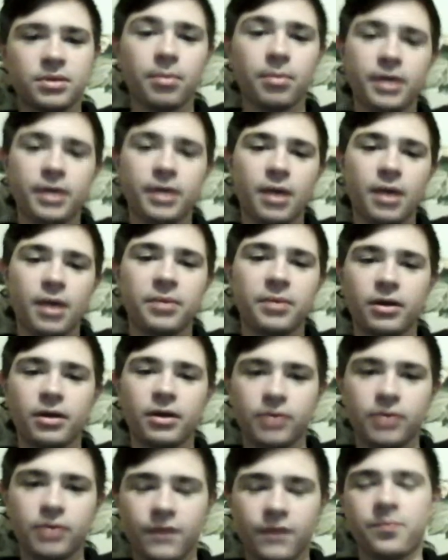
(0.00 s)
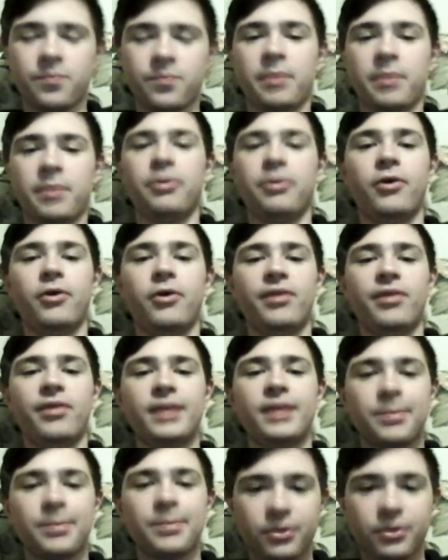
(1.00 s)
But yeah, we got 11 people in here. I
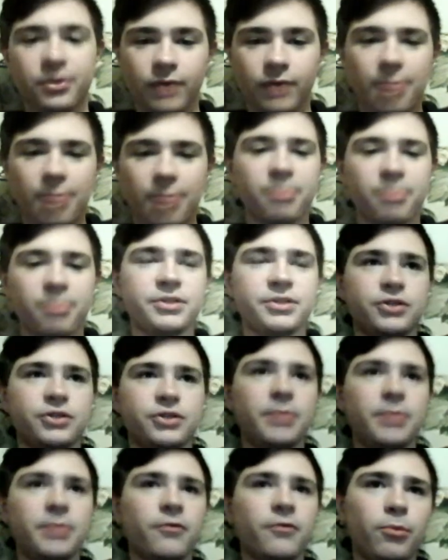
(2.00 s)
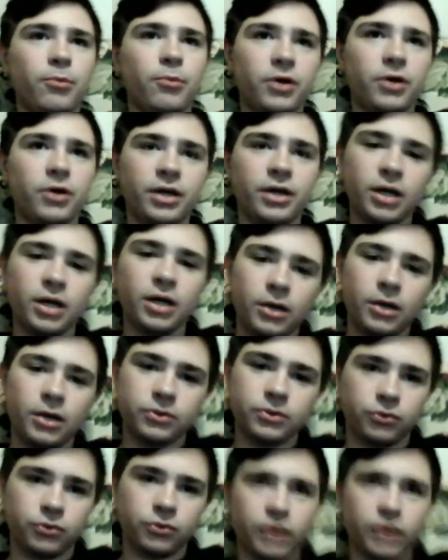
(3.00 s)
think I'm going to wrap up the stream, everybody. It
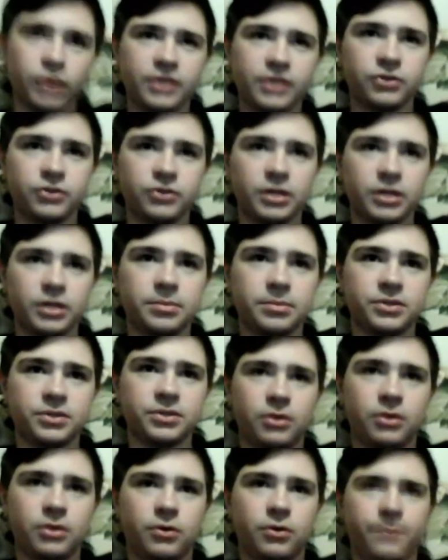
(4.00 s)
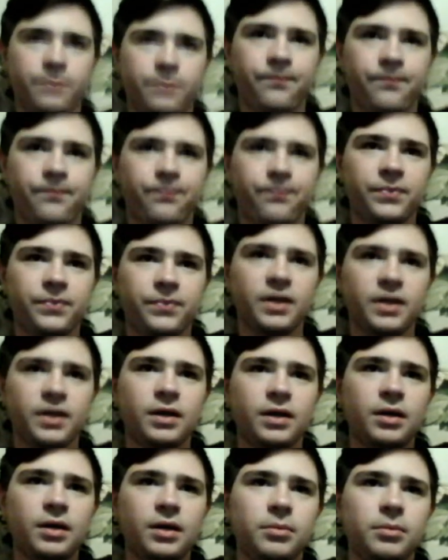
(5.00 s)
was a great stream, so.
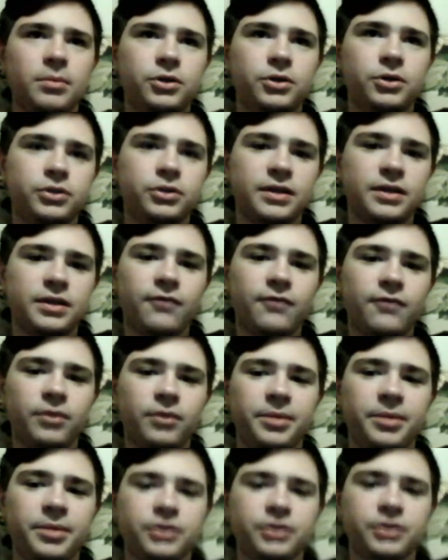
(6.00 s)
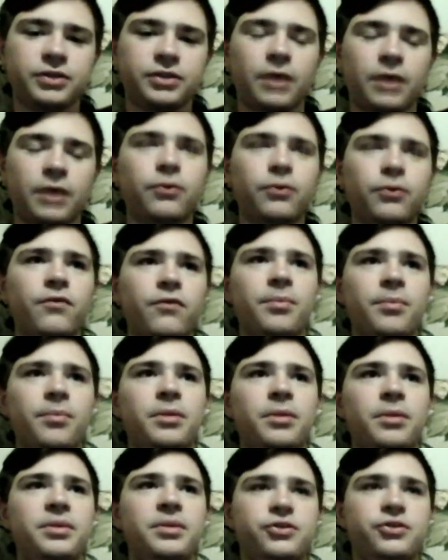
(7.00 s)
But it should definitely be interesting. I don't know if I'm
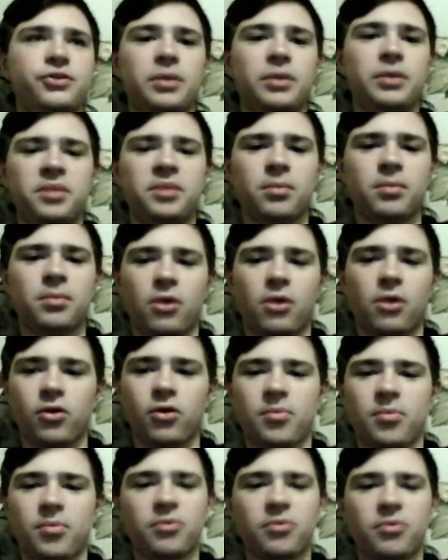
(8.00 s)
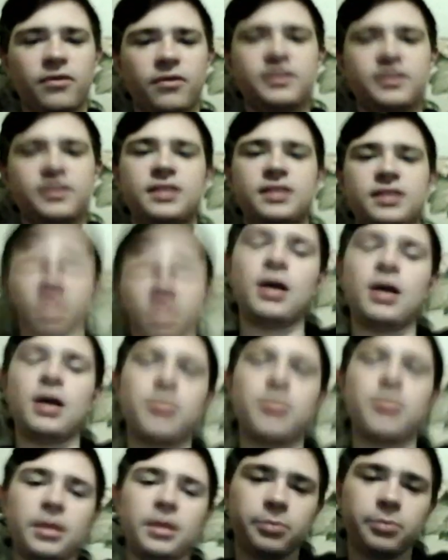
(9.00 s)
going to be streaming tomorrow, but we'll have to see.
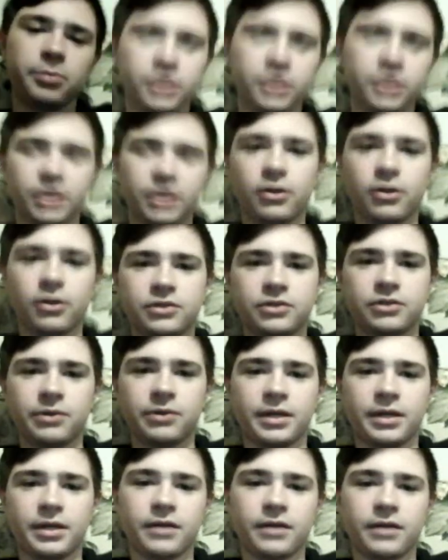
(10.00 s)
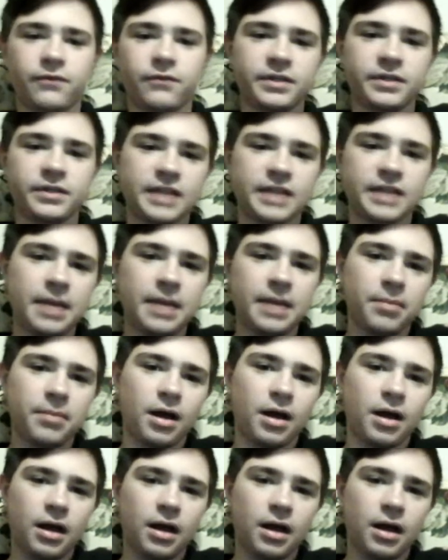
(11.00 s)
But I appreciate y'all tuning in for this game.